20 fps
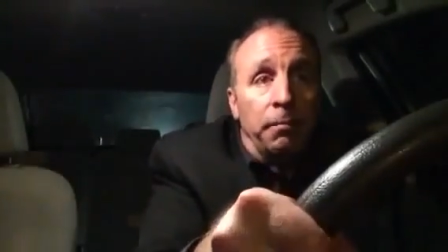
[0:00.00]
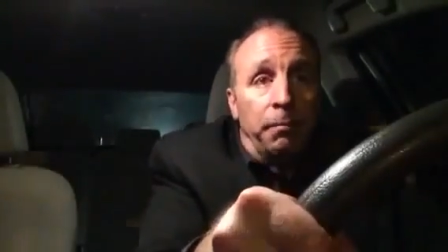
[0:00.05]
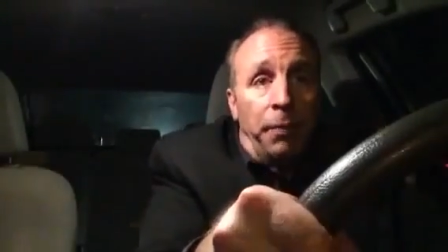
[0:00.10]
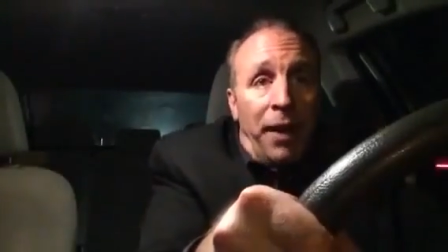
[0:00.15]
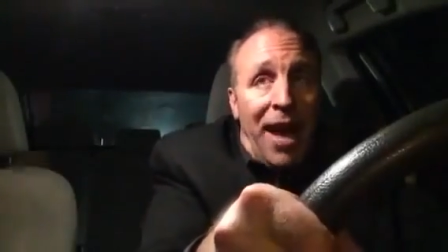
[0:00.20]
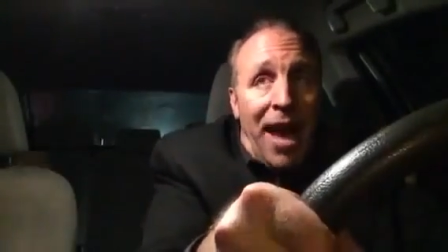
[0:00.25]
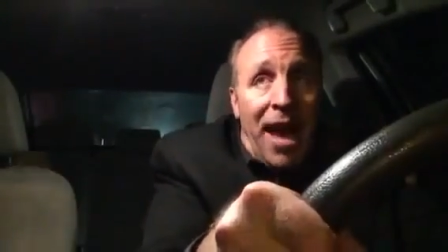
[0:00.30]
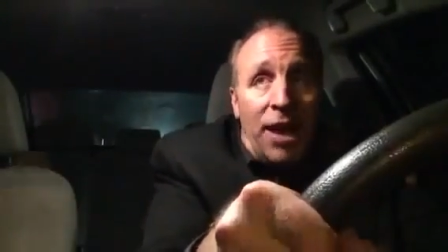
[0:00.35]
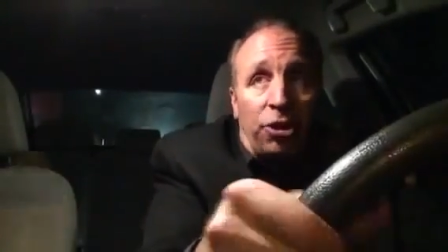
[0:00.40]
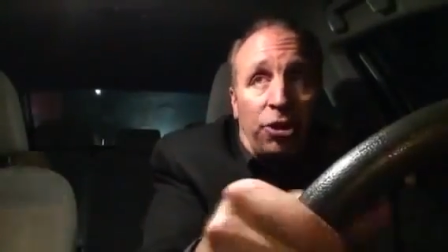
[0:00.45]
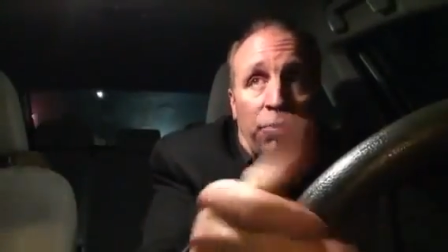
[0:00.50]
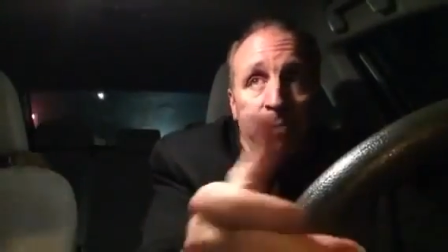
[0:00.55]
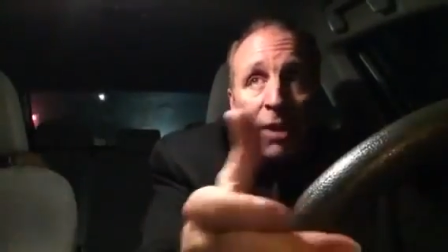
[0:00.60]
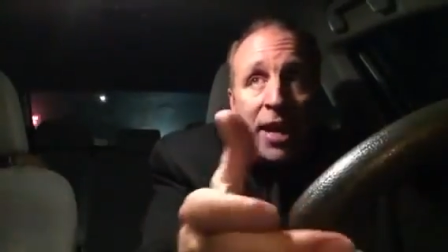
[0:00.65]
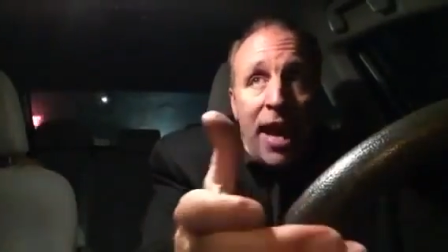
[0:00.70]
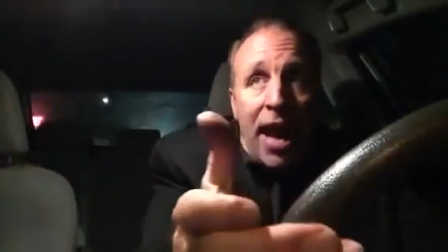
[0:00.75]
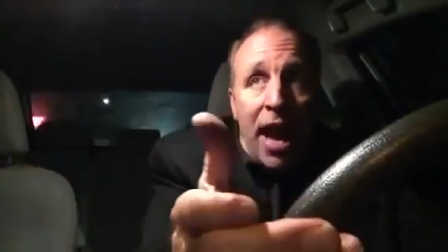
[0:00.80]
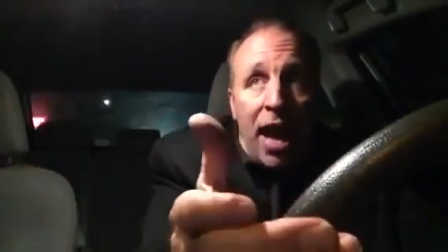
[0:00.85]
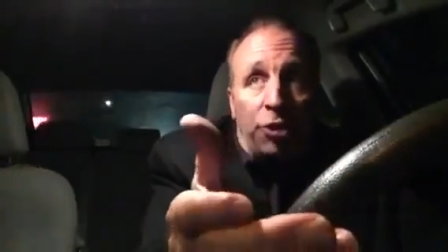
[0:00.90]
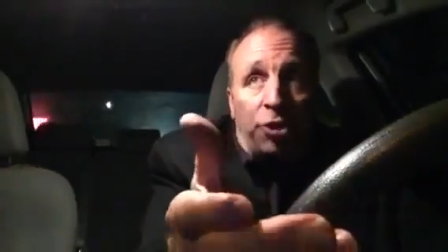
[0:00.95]
Pass
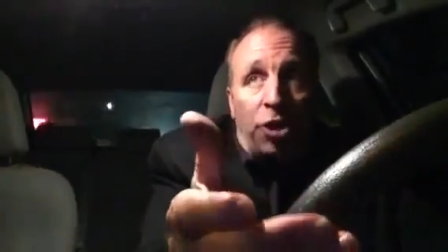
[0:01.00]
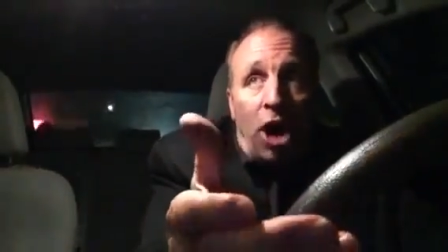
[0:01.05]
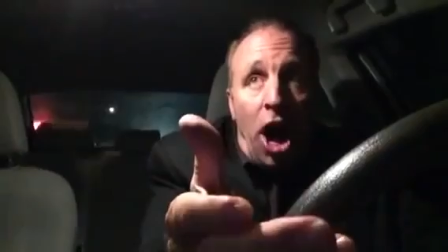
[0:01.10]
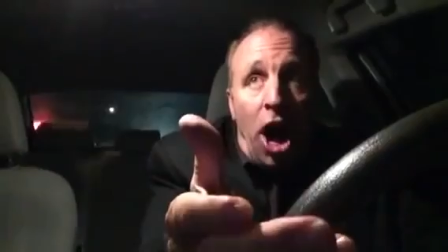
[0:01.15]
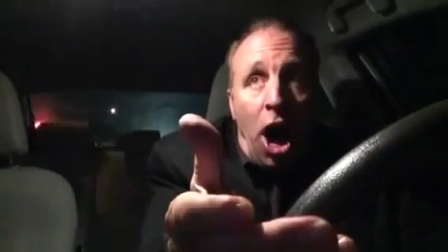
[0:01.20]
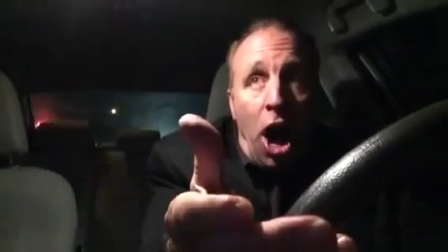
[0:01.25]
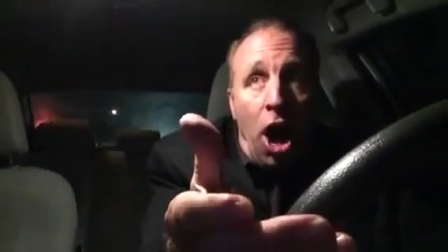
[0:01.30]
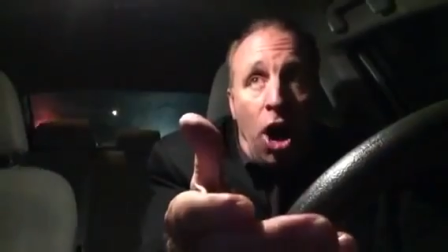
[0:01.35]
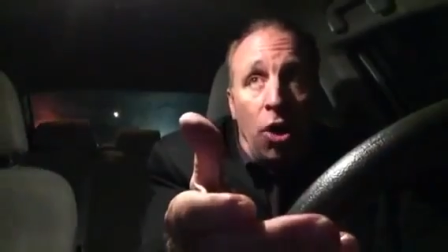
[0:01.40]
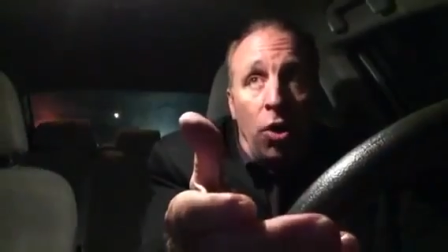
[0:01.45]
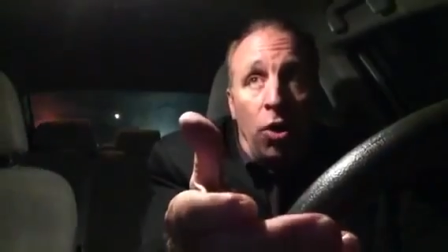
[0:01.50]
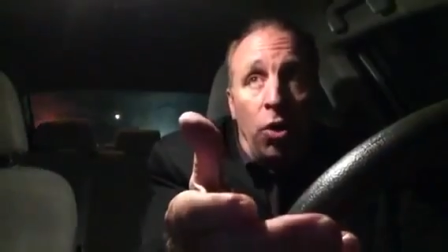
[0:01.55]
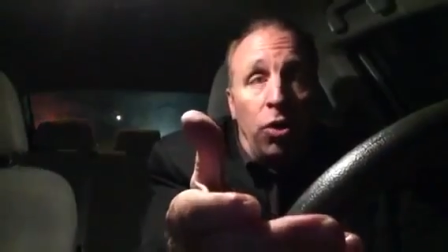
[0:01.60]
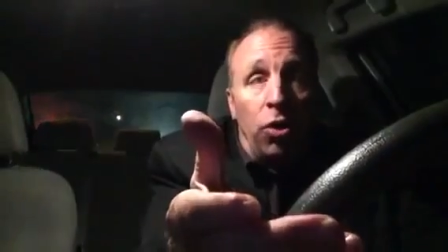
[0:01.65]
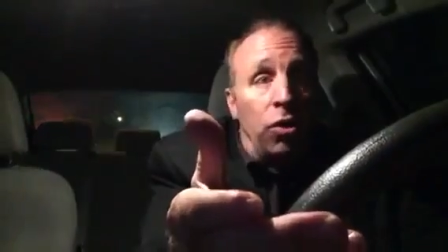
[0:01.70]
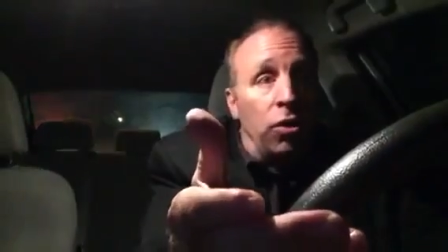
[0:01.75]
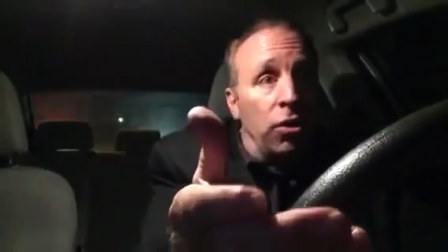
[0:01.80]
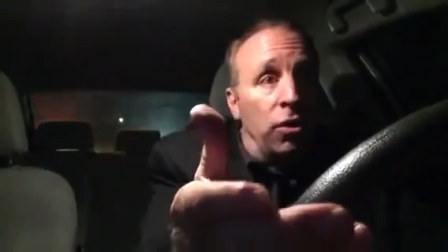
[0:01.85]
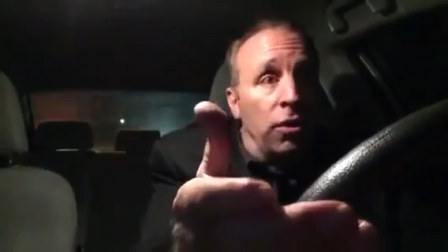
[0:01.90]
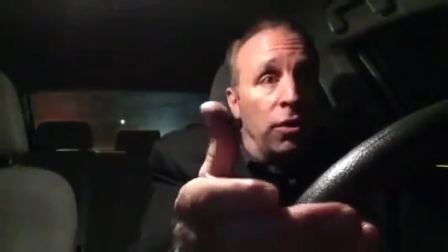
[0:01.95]
me, asshole!